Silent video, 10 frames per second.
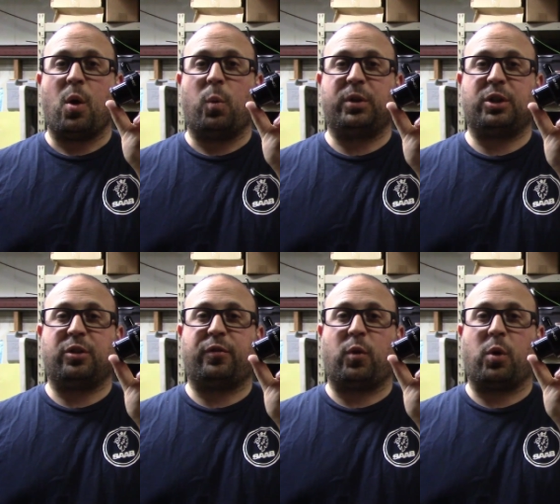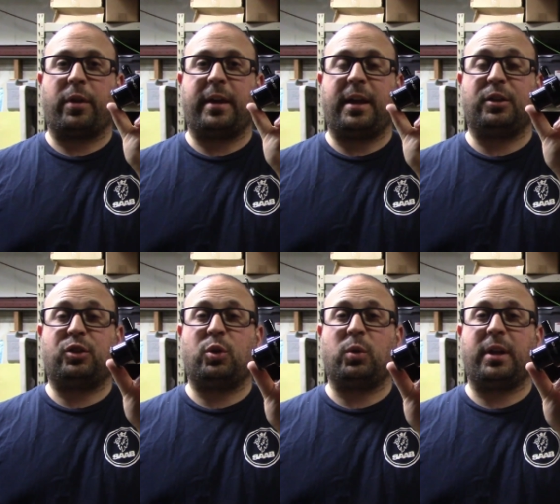which is for the
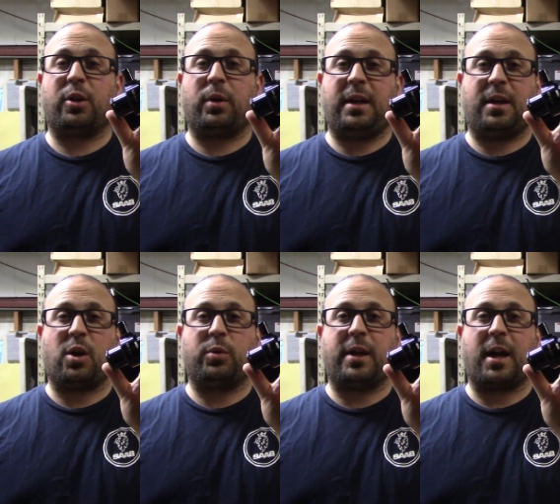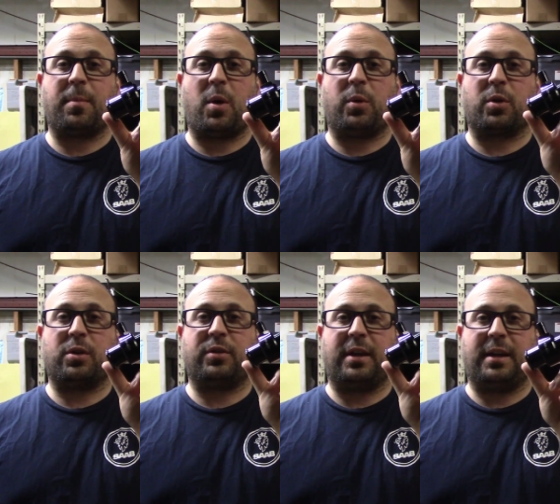2-liter Ecotec
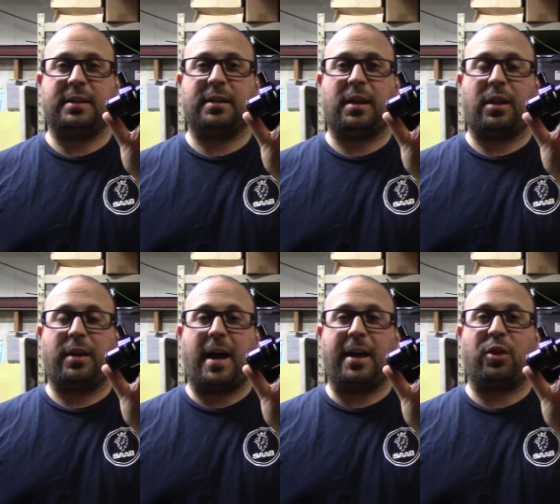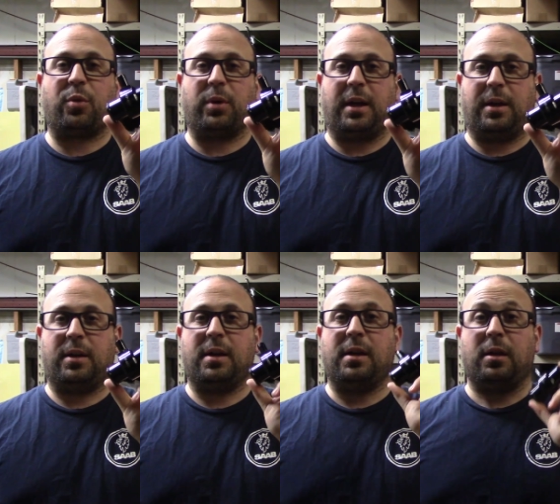motors in the 9-3.
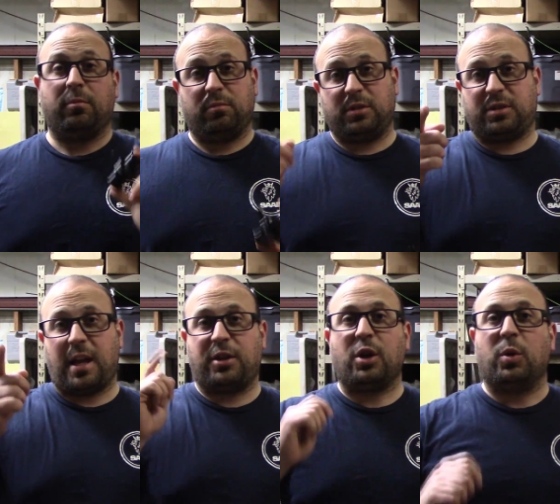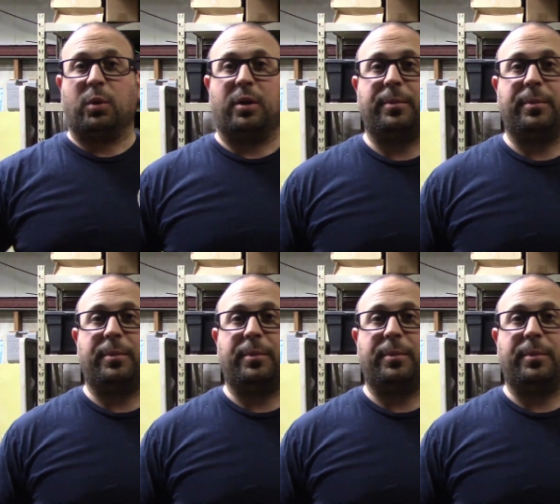Stay tuned!